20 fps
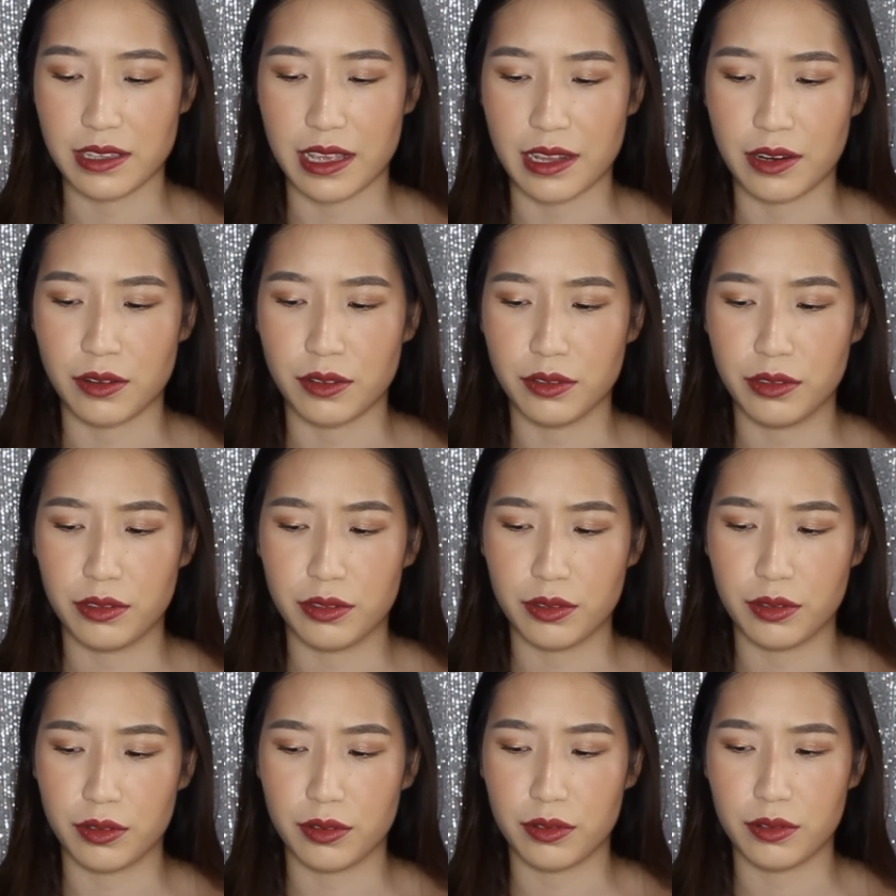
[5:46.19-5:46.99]
And
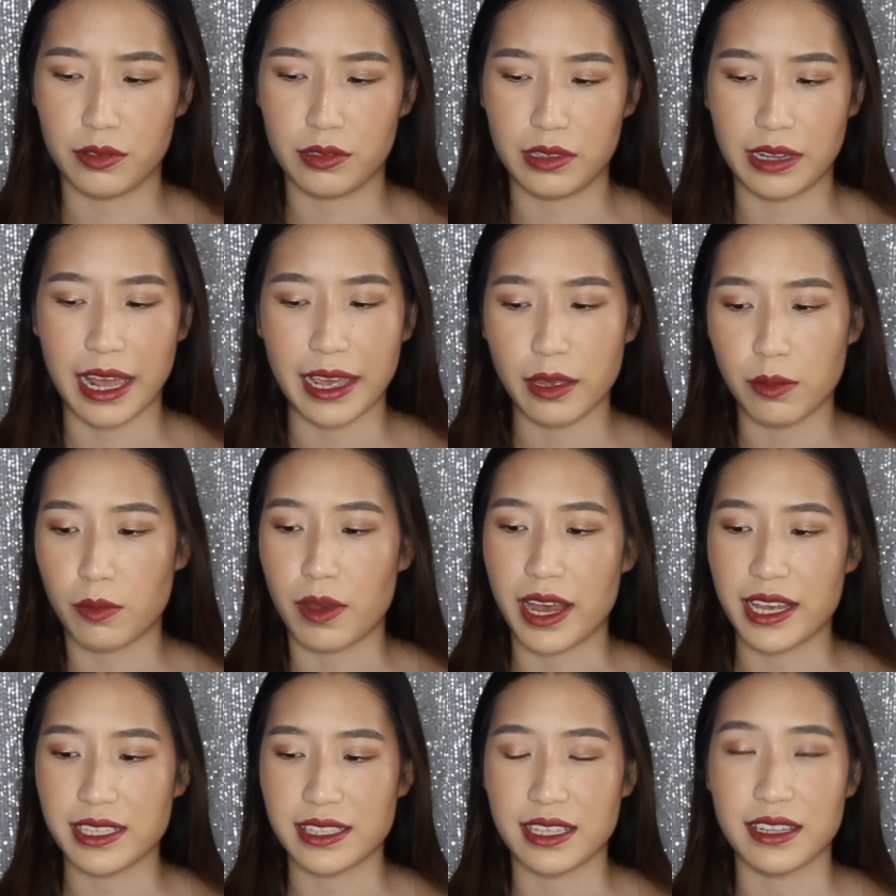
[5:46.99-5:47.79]
also
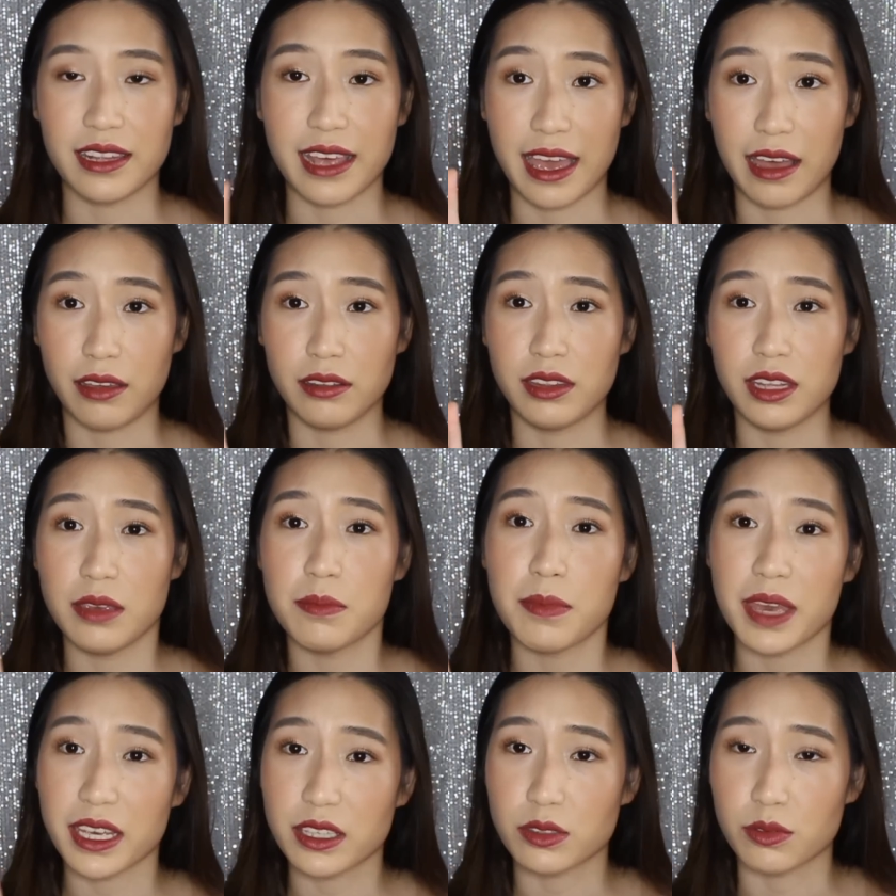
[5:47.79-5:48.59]
likewise in the Healthy
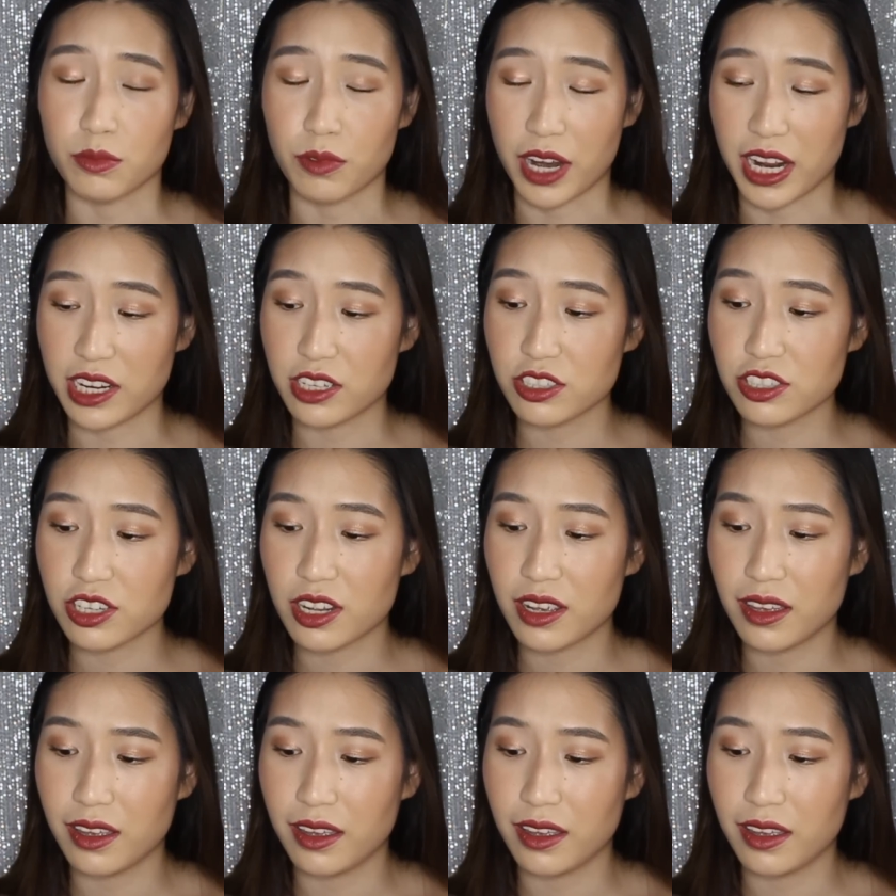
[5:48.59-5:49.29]
Mix range,